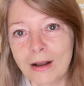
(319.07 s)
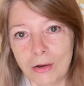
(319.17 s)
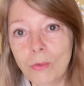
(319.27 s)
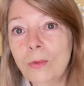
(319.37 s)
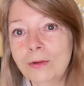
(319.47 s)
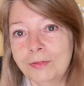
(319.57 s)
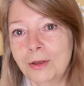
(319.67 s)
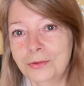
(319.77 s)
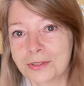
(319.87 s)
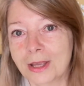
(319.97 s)
All of
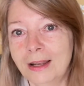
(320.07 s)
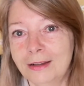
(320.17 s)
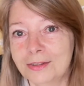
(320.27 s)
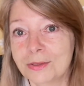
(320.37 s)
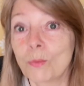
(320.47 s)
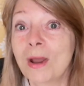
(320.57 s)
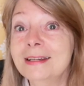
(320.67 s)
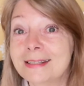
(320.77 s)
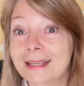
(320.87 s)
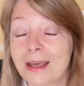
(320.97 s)
those colours
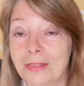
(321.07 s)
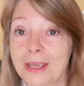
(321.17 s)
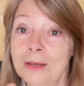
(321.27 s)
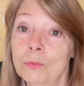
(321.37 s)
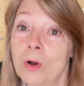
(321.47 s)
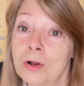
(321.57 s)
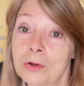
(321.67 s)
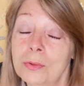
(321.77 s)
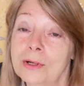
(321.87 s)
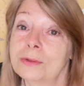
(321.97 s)
went together in one
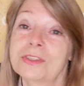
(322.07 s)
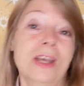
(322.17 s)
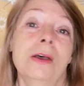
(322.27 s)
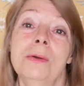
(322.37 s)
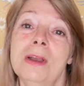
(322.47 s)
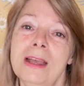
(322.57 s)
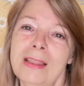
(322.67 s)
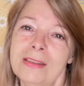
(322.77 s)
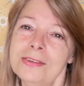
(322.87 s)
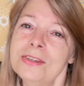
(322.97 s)
quilt, so
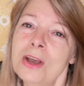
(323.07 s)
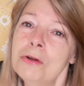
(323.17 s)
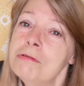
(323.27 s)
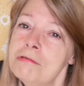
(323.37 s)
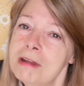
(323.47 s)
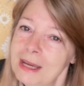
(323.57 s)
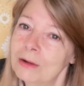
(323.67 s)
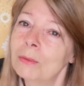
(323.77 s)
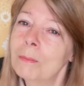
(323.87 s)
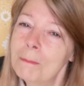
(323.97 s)
there's no
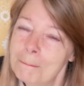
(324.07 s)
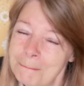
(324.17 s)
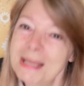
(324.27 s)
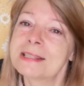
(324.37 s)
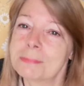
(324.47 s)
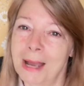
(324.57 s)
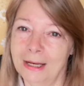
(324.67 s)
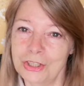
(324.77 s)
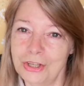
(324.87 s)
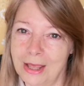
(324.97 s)
real
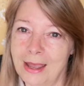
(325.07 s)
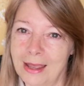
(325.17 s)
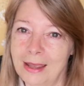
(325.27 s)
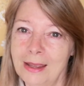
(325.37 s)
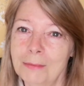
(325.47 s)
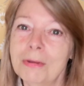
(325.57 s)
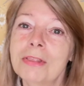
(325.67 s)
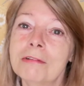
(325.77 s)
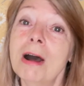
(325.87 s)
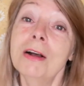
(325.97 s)
mismatch there, but
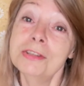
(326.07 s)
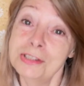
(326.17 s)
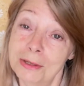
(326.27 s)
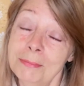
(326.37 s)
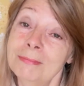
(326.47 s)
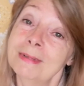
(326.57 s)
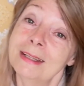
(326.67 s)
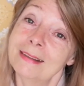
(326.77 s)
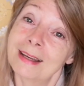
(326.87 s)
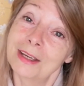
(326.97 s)
there are some
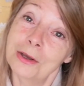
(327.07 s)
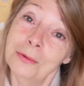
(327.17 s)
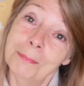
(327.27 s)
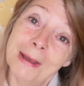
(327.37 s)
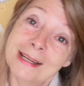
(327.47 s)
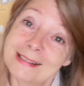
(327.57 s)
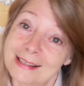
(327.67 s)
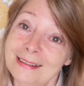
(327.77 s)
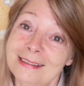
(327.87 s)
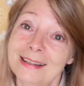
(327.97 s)
that go
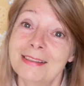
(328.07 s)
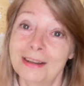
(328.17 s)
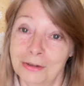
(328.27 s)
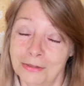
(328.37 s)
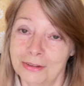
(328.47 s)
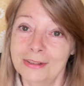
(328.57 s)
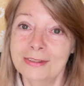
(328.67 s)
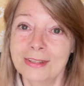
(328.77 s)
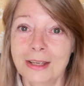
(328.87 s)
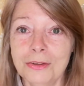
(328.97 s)
better than
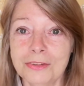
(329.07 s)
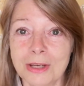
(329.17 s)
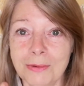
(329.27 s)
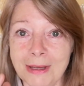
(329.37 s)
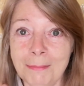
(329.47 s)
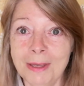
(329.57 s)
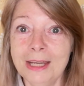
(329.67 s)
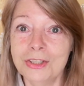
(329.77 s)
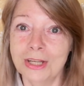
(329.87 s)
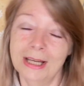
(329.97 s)
others. So
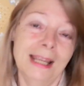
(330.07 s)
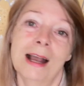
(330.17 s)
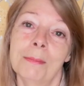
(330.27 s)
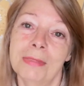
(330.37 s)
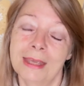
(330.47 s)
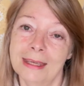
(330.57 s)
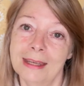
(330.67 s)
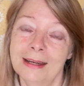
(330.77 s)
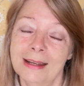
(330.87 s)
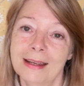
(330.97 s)
immediately I'm
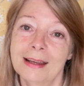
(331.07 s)
thinking